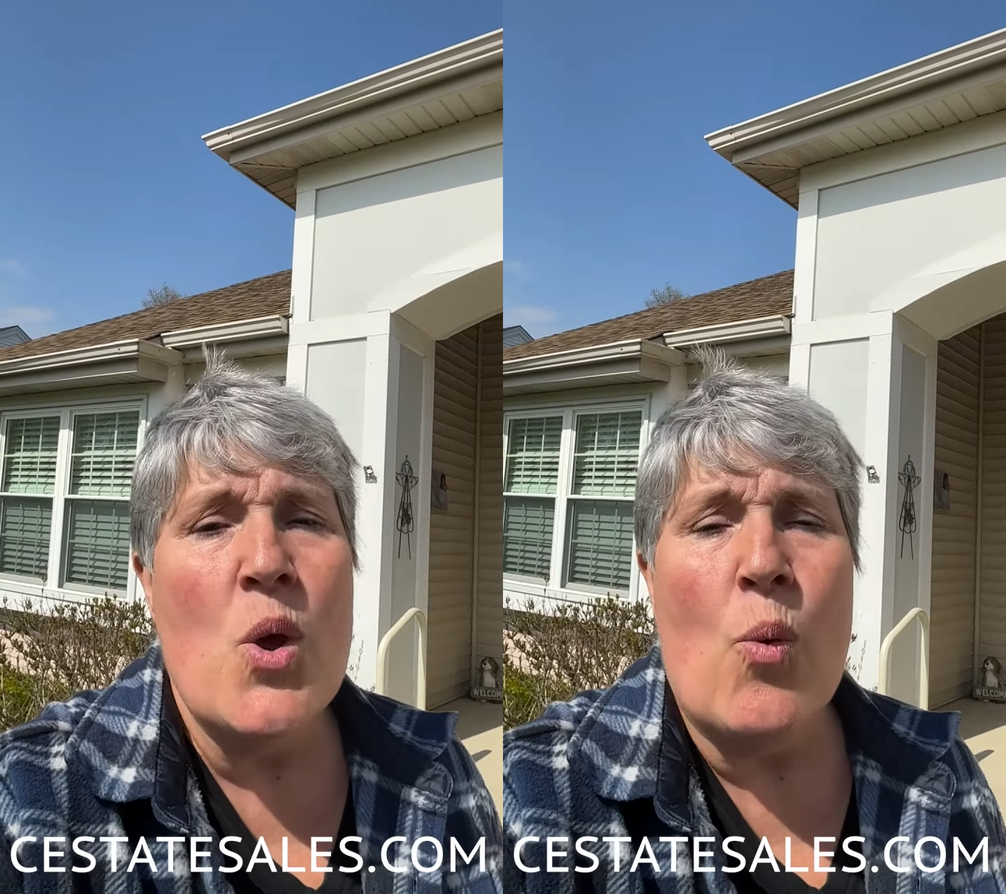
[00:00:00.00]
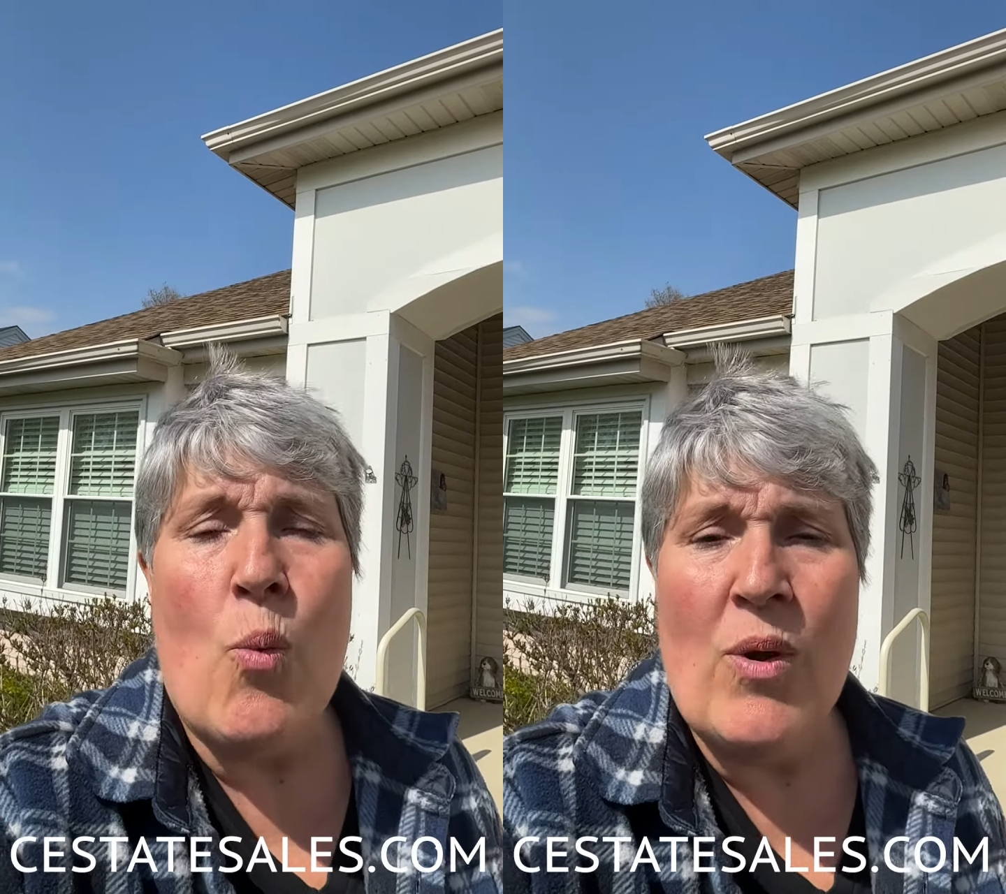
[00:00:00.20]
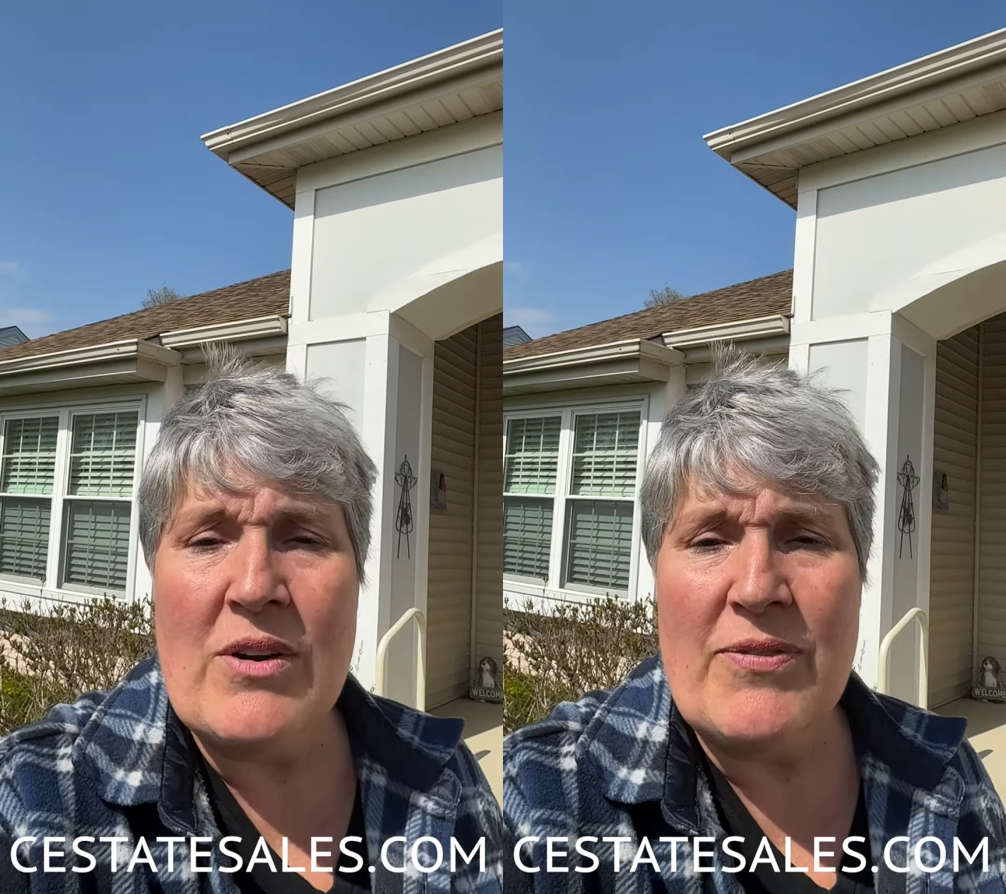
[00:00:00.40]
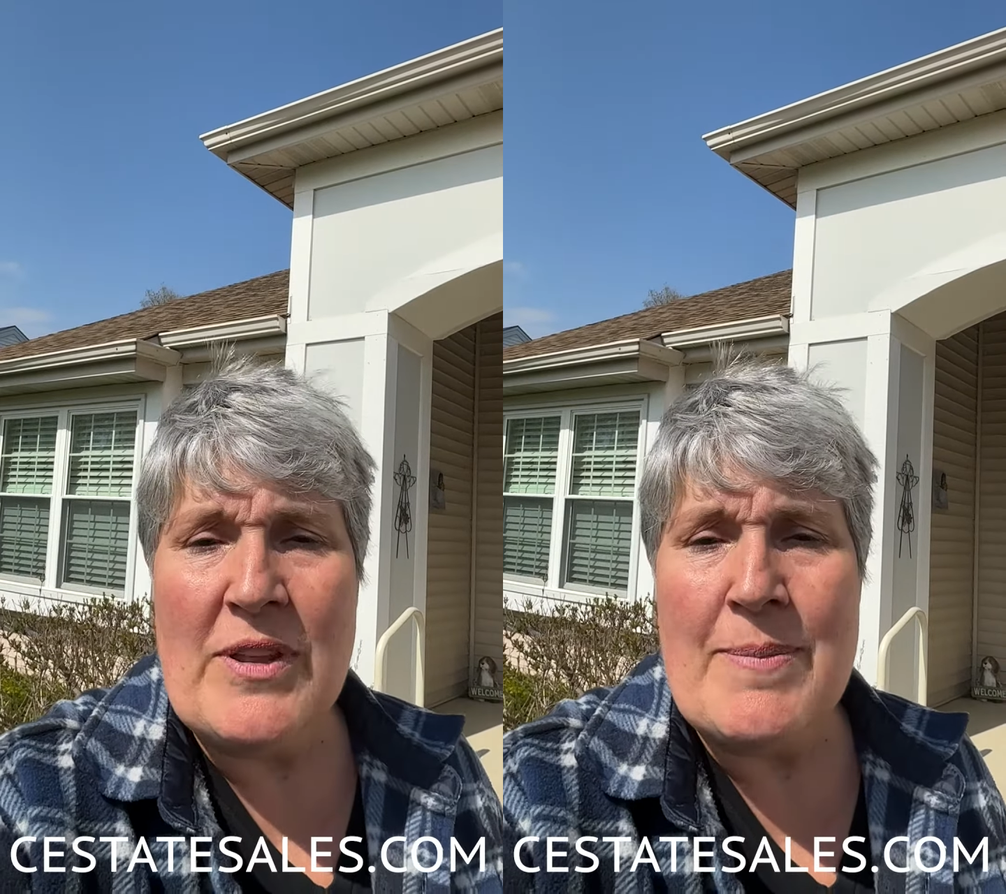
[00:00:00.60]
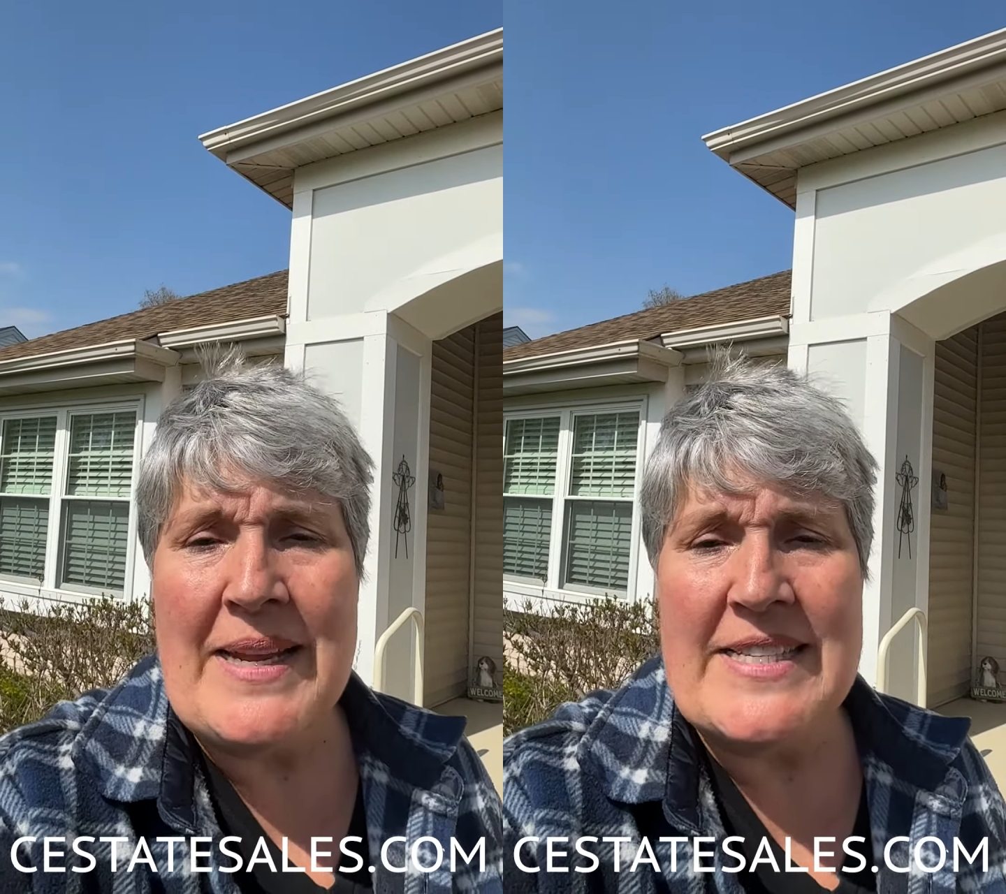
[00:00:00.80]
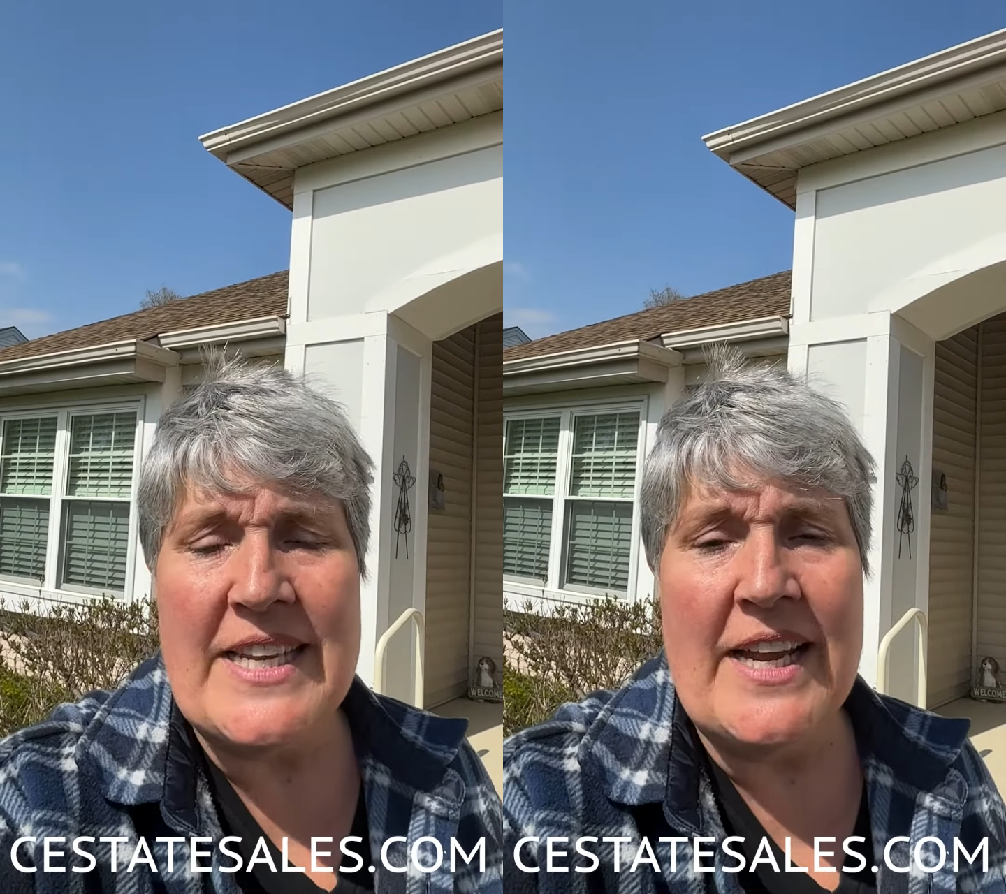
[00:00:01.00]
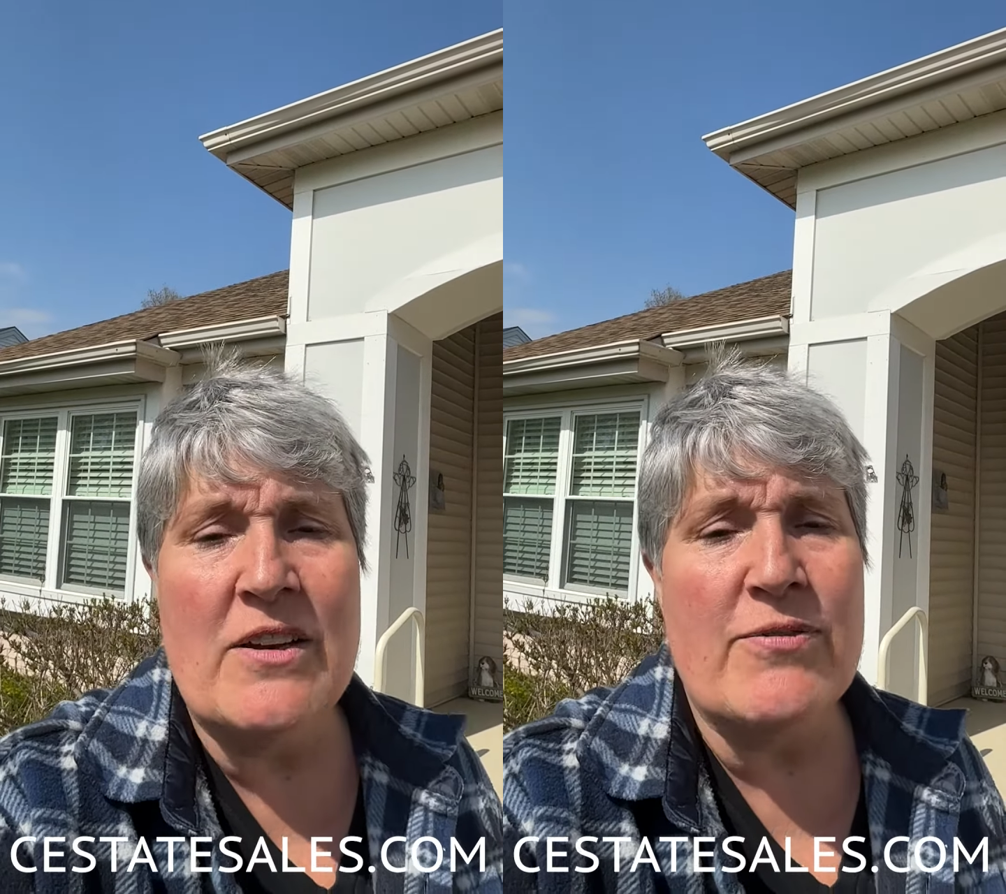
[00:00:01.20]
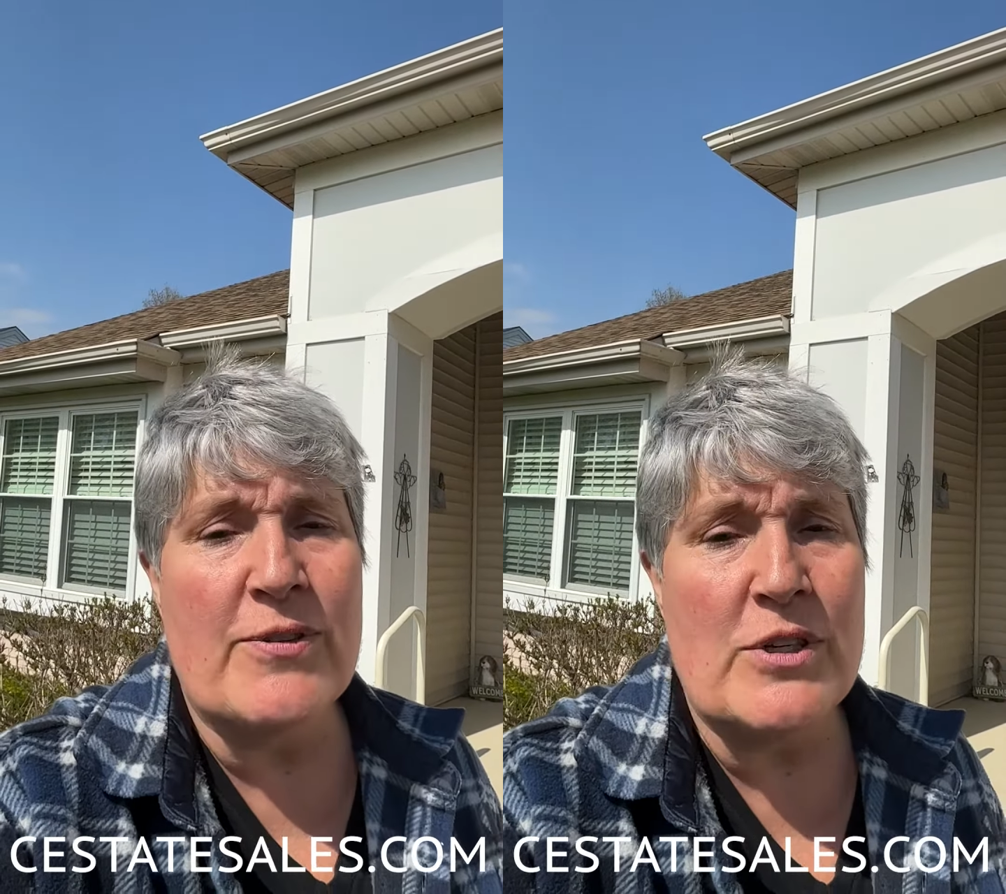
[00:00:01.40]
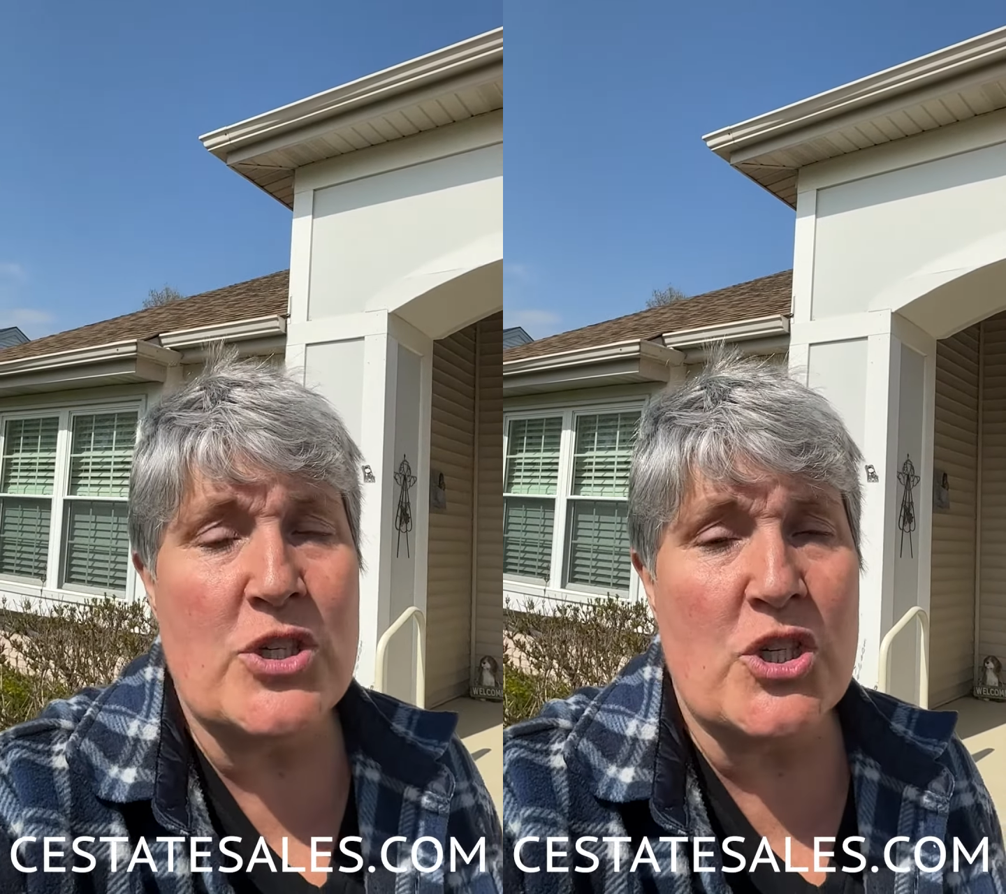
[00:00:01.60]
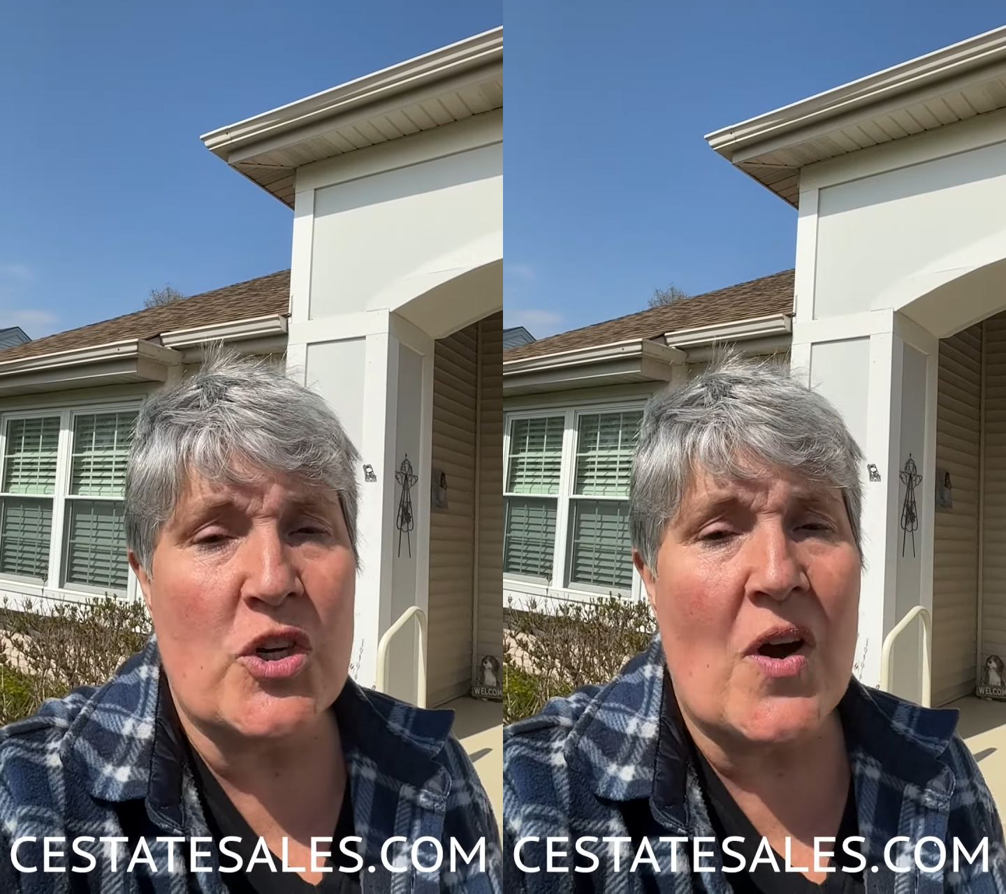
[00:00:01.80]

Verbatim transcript: wonderfully maintained furniture